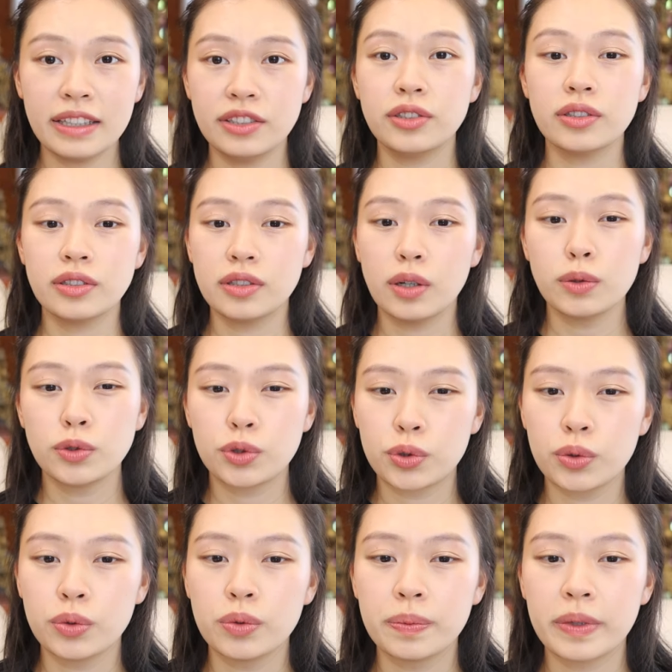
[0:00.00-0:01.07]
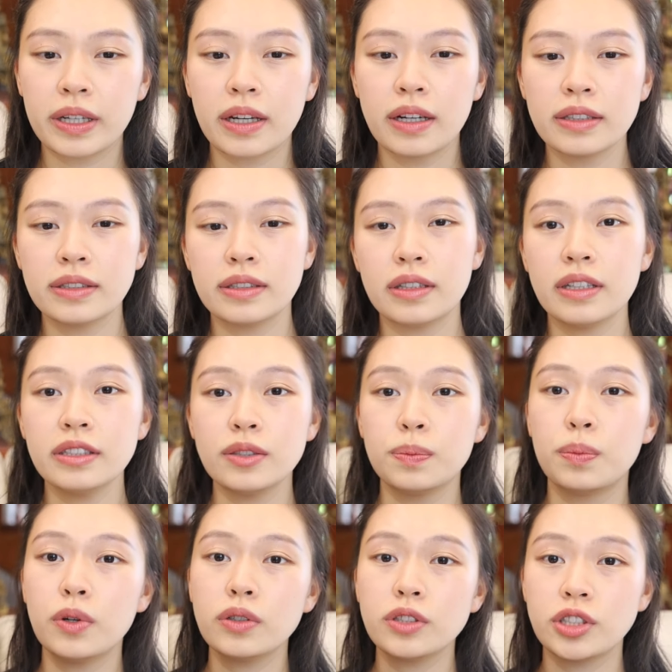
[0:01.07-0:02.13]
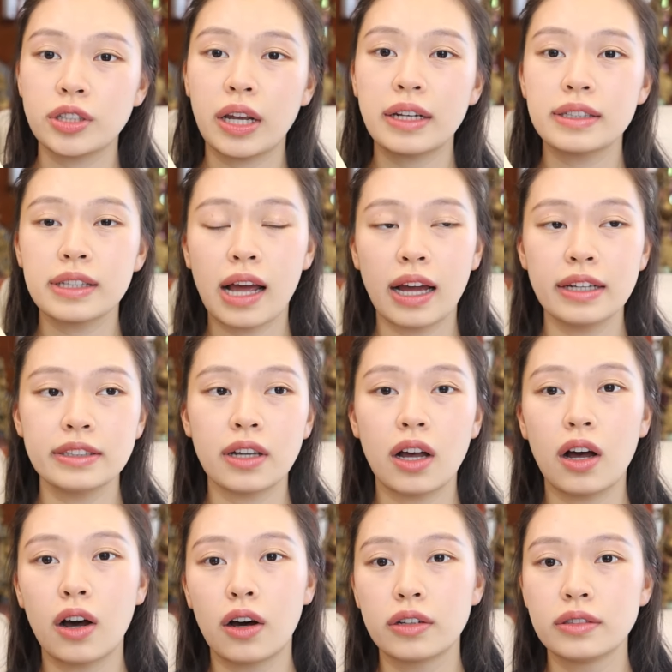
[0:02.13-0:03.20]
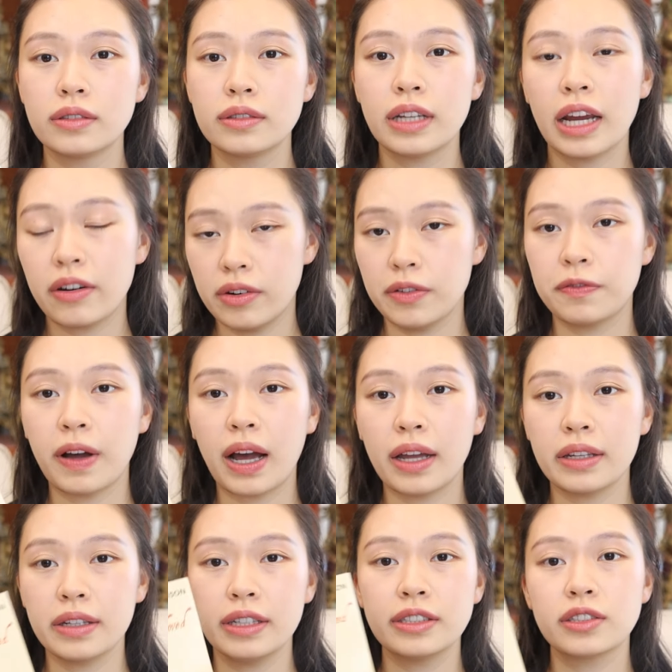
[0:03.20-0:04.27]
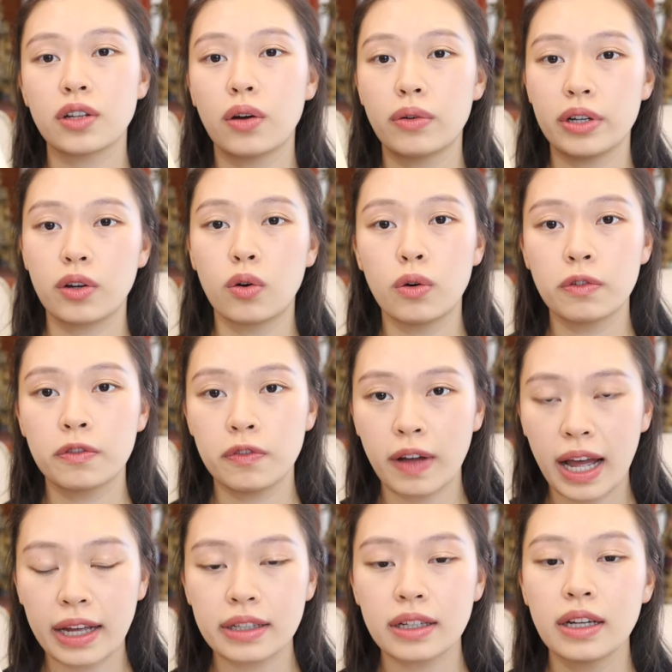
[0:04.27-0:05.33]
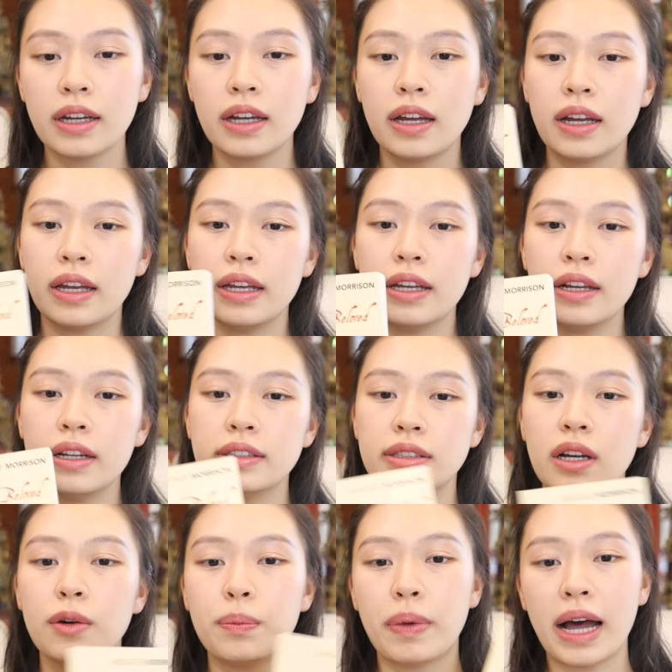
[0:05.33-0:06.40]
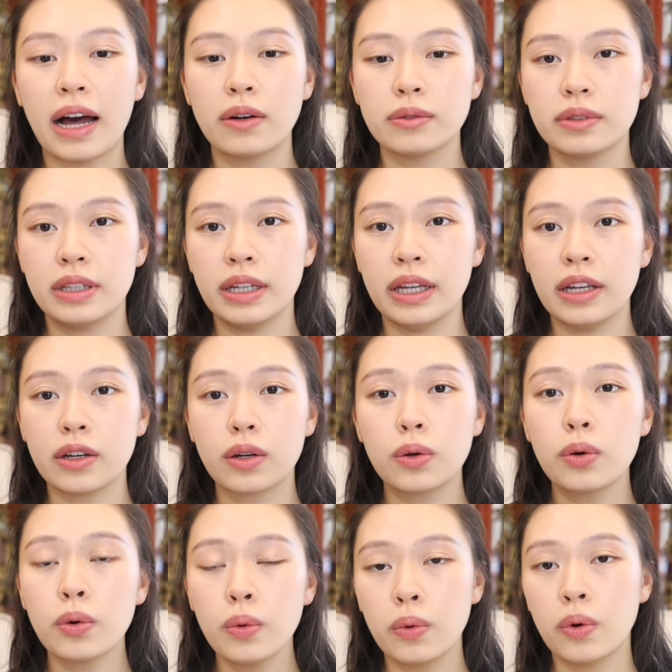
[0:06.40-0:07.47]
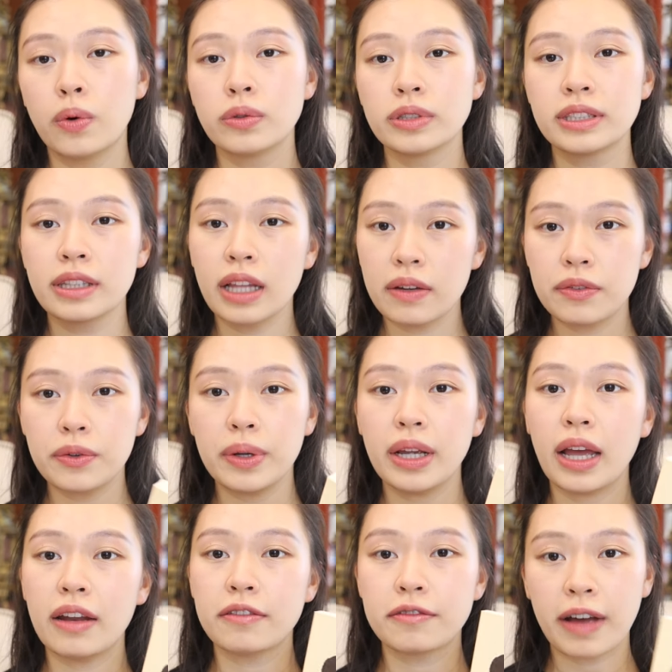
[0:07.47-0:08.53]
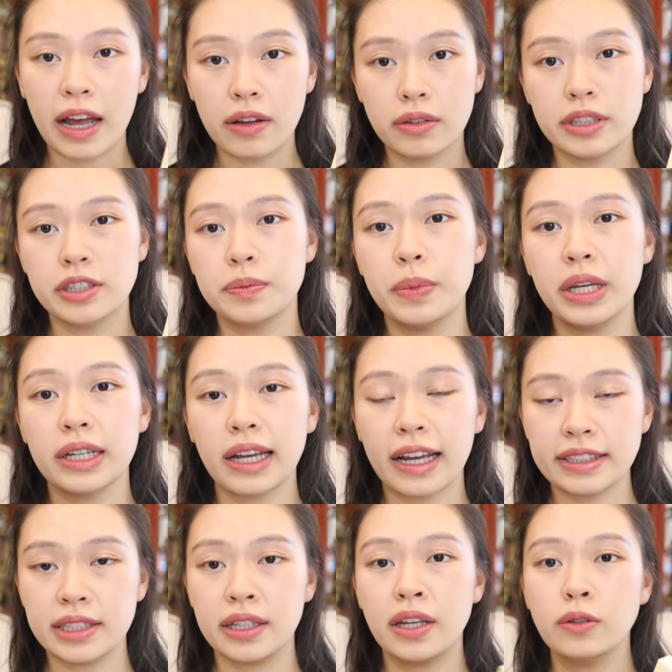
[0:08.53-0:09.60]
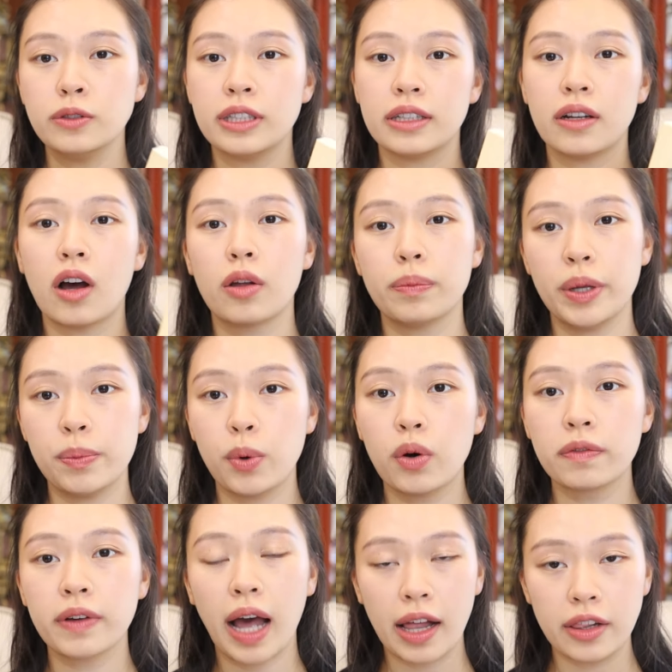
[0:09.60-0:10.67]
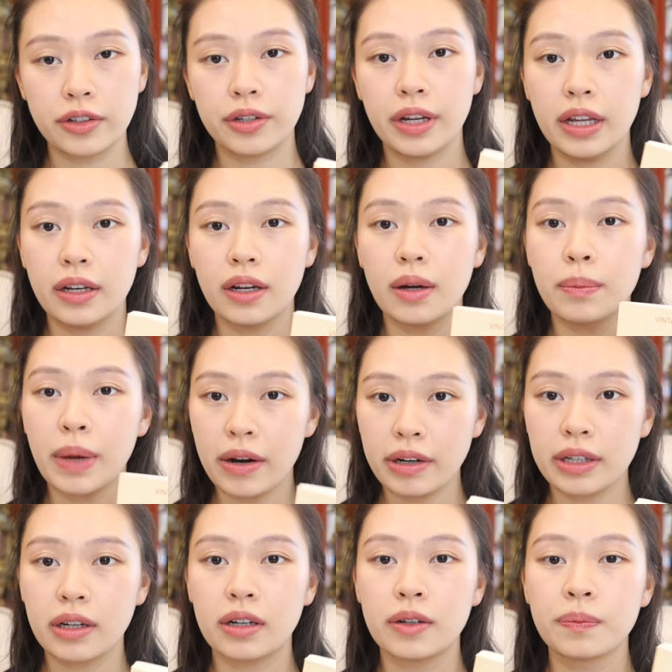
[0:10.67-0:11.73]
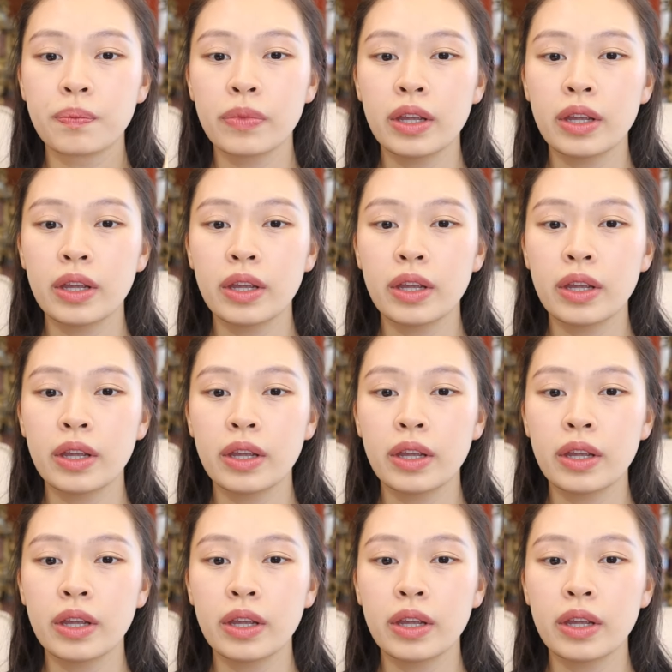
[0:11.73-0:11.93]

is just so true because this book shed light on terrifying historical fact. It is about the cruel slavery and violence being executed on people of color in America